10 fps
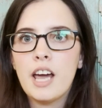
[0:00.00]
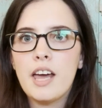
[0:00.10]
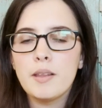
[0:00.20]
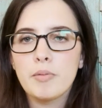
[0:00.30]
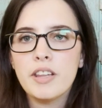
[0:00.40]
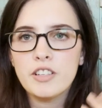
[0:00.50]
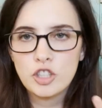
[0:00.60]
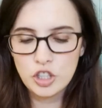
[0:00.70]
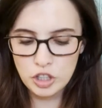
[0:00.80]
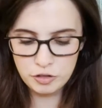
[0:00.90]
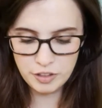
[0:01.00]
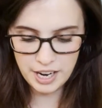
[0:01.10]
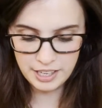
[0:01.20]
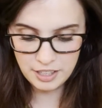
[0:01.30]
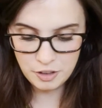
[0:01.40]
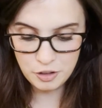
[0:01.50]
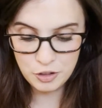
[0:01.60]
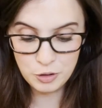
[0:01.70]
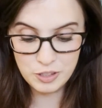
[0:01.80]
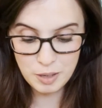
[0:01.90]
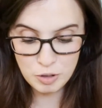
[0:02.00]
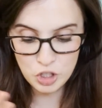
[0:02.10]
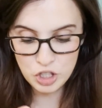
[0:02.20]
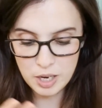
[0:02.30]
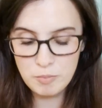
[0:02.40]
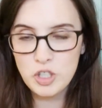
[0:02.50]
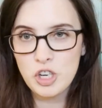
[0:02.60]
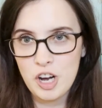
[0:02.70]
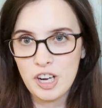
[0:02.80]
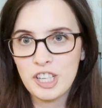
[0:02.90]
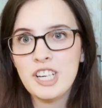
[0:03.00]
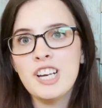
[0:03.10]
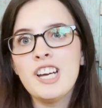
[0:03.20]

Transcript: and the brother's girlfriend, whose name is Shim Chung,